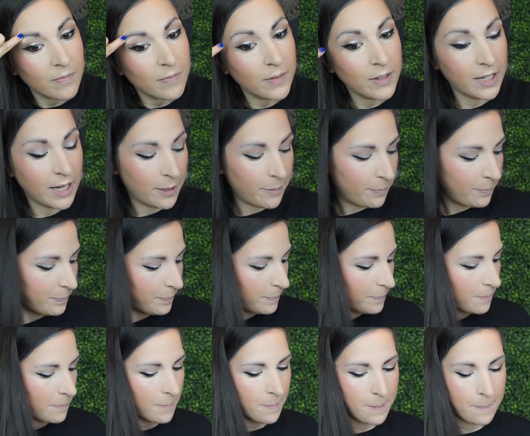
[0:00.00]
Okay.
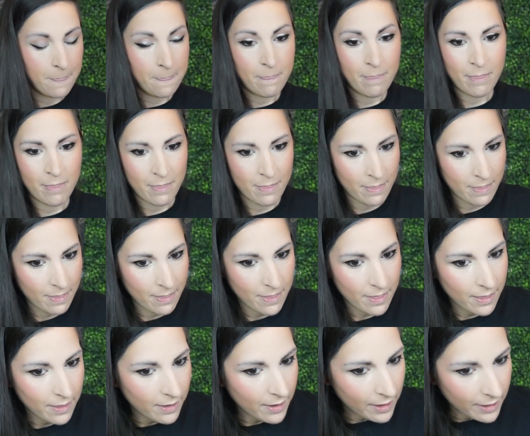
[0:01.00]

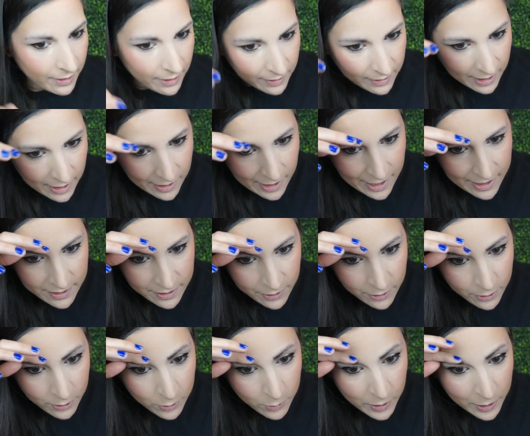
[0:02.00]
I think that last
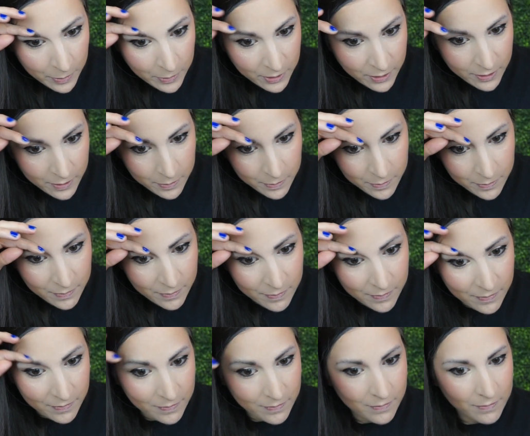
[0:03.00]
little swipe just
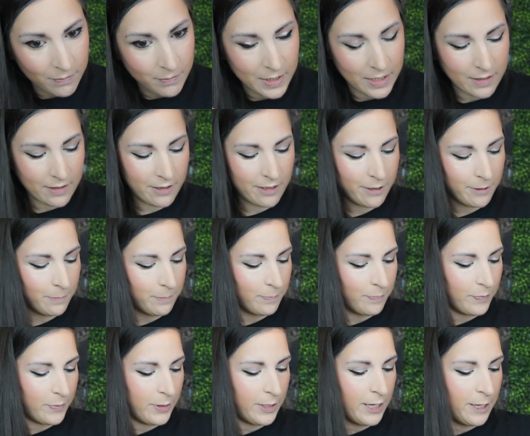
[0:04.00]
messed it up.
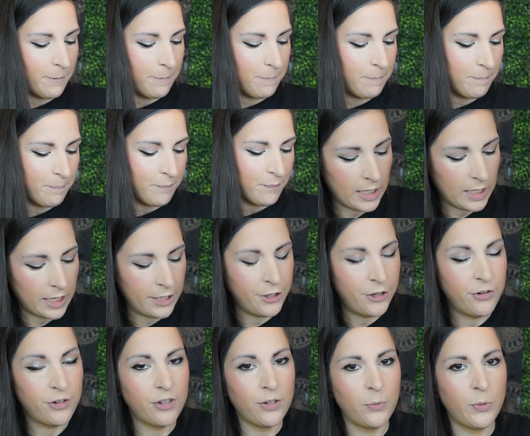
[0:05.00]
Okay. I
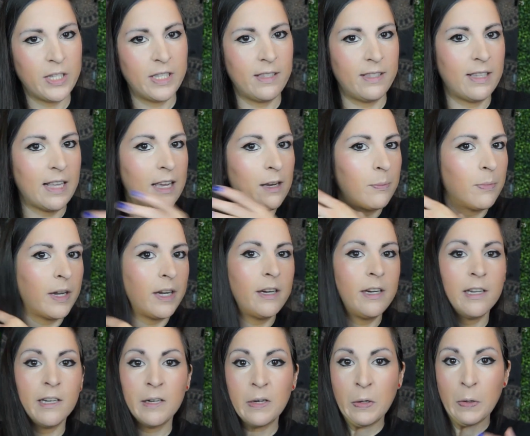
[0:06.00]
usually would set by
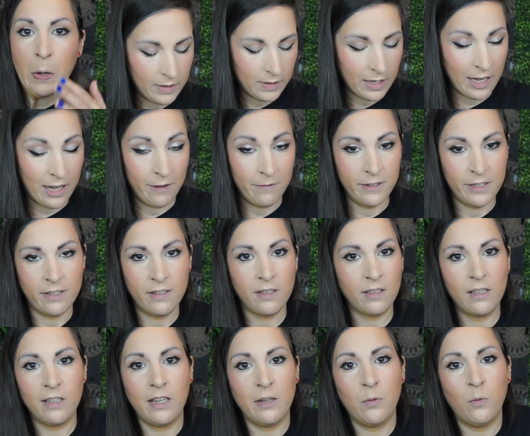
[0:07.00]
now.
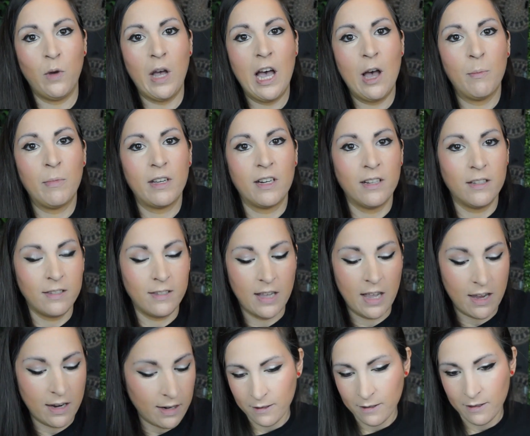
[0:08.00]
Obviously, how I'm gonna
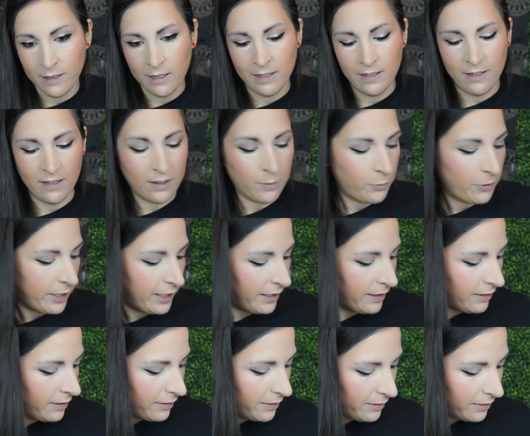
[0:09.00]
set? It's a
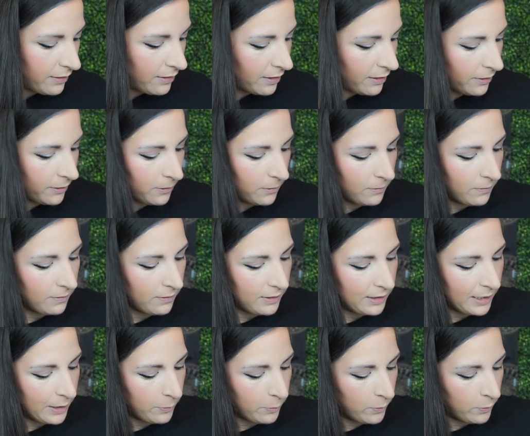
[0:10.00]
spray, so
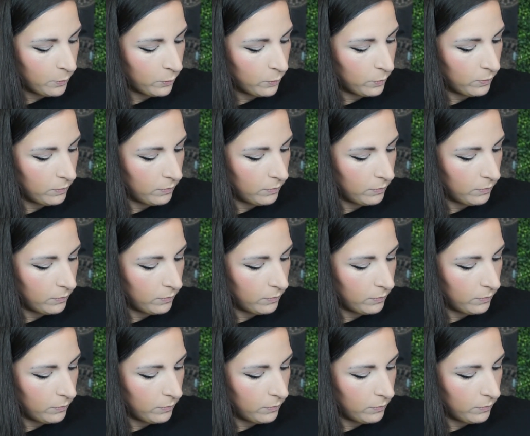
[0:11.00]
that won't